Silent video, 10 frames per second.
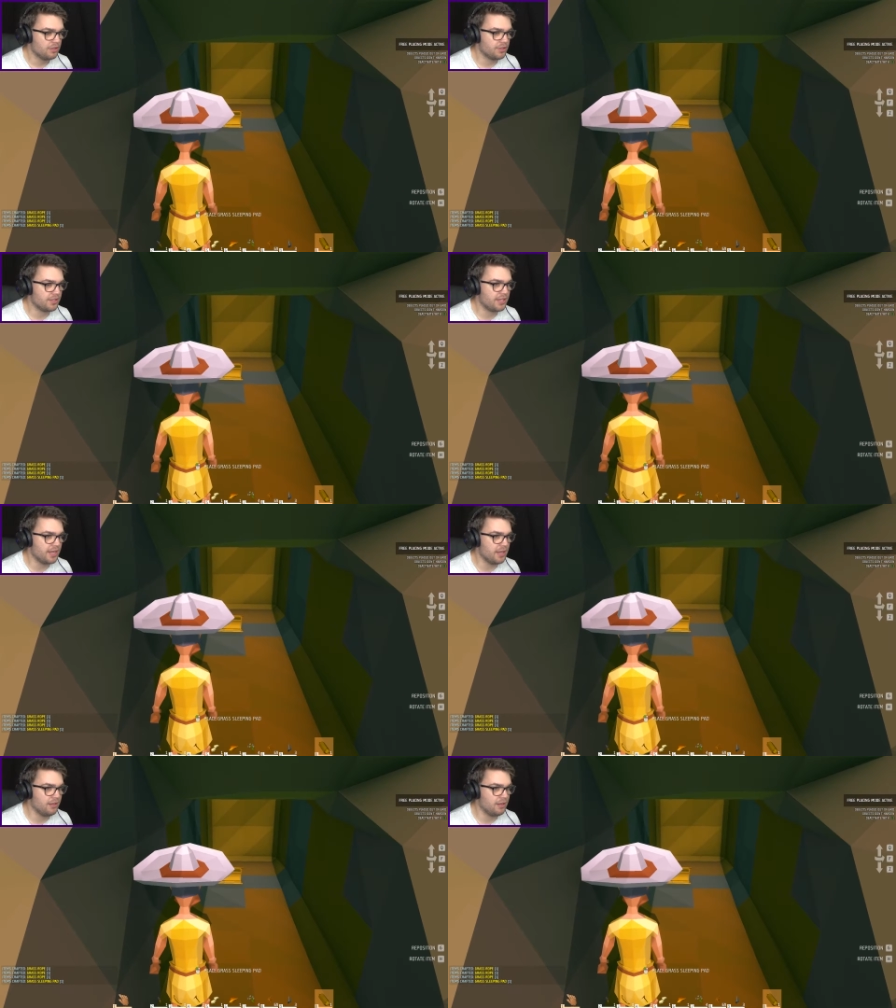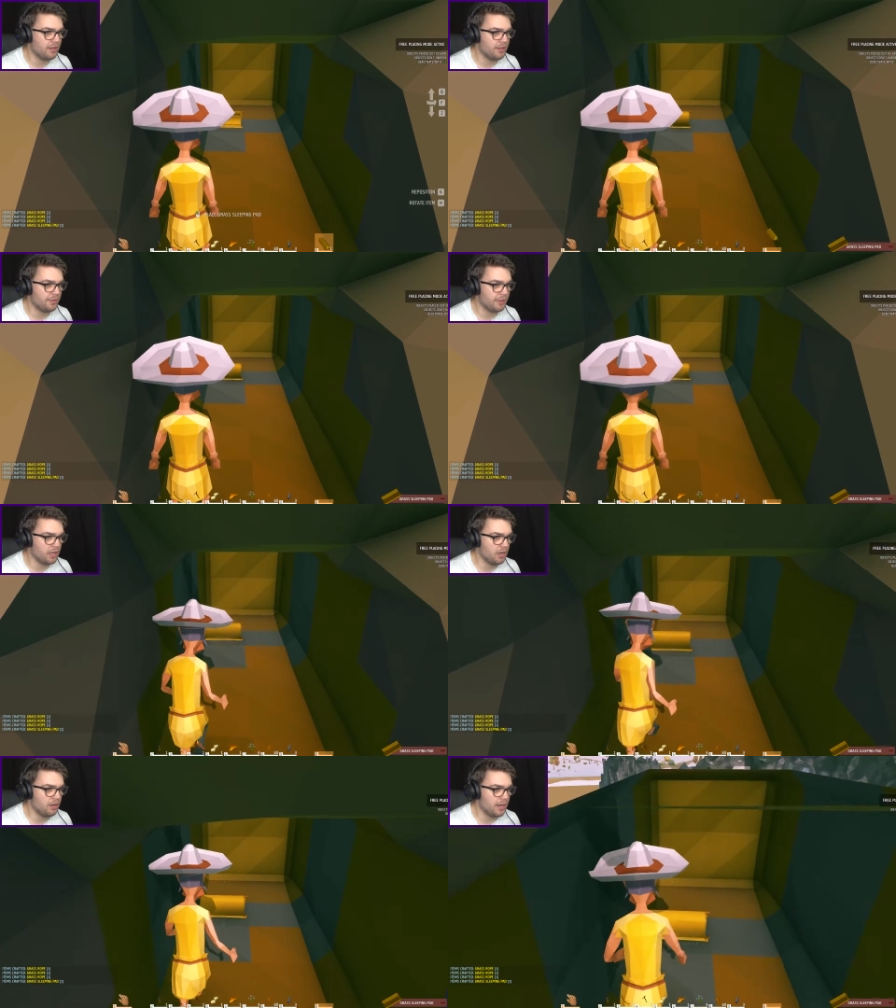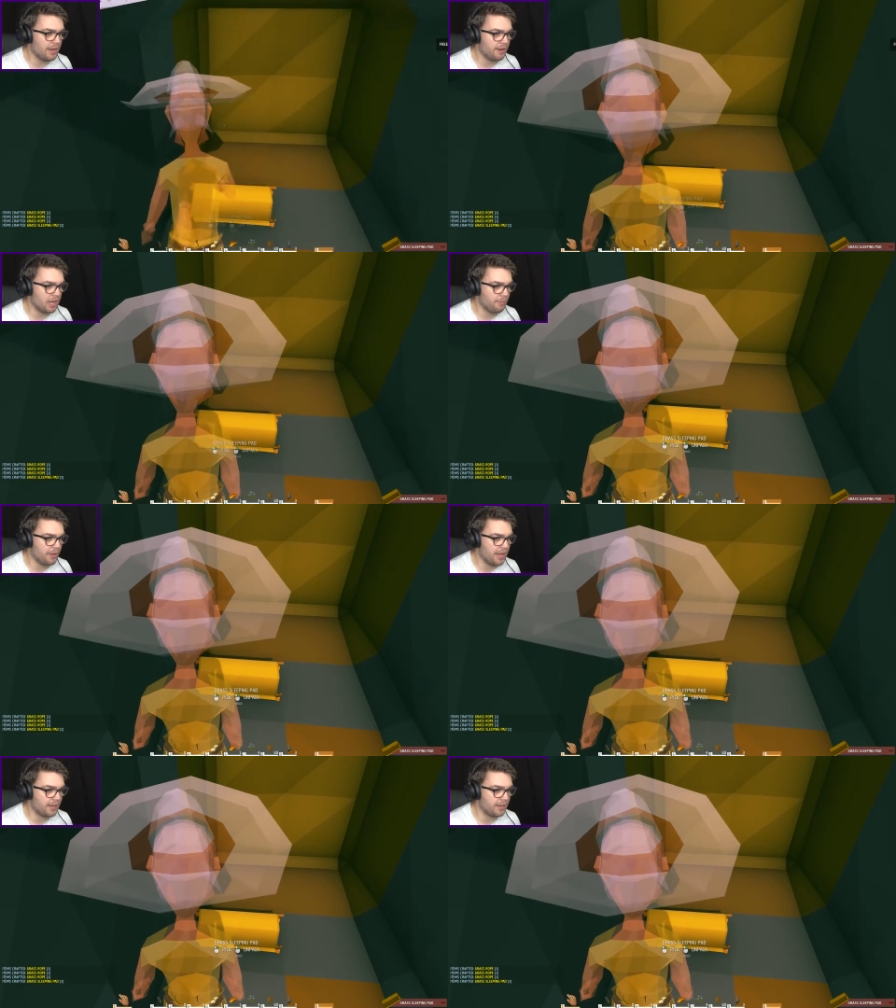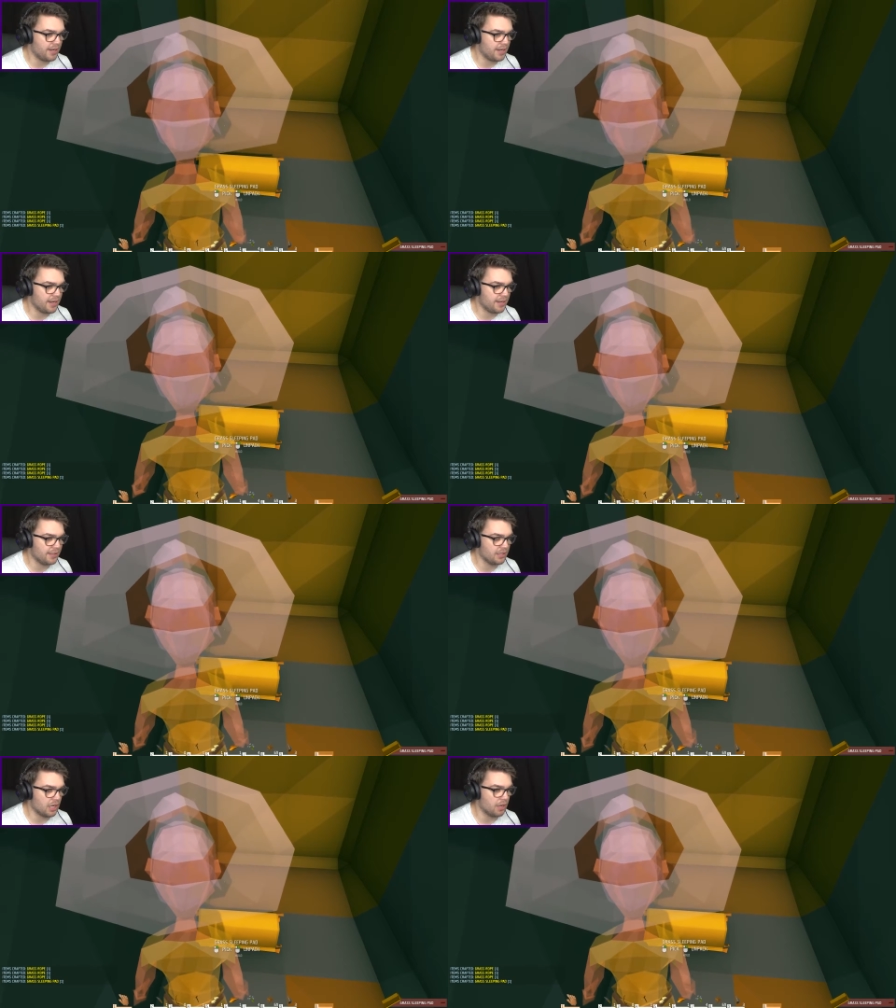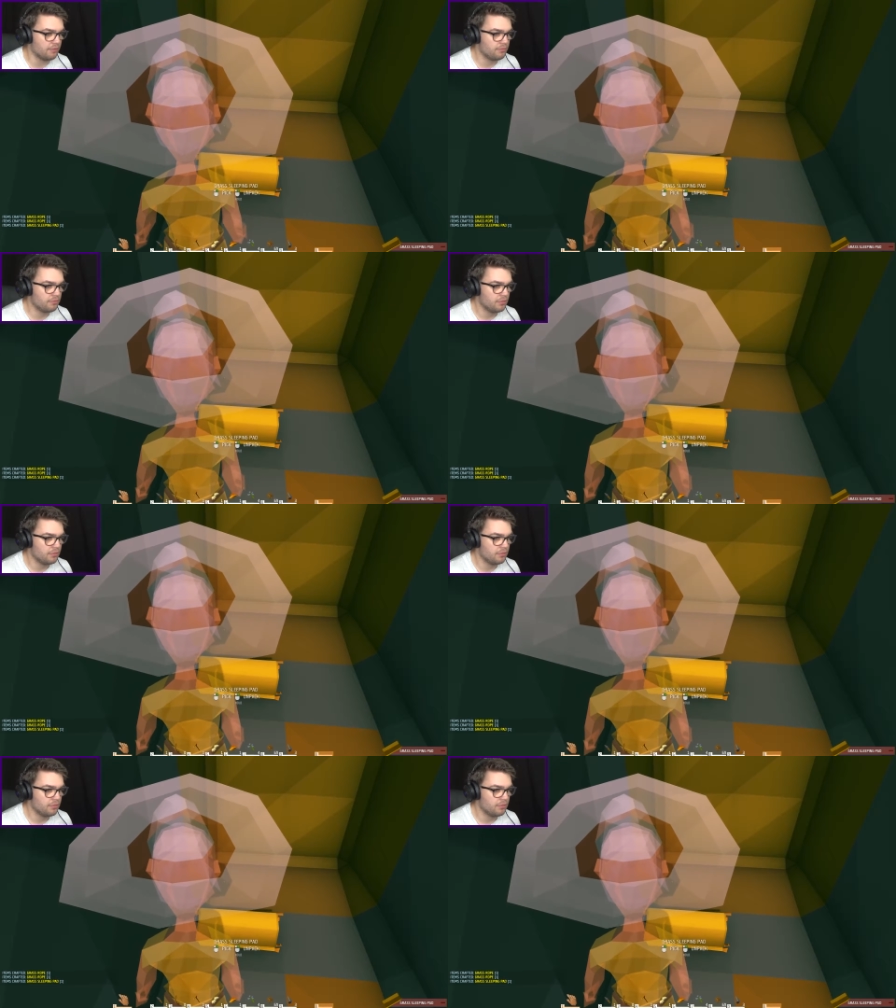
Just here. There we go. And then unpack is up.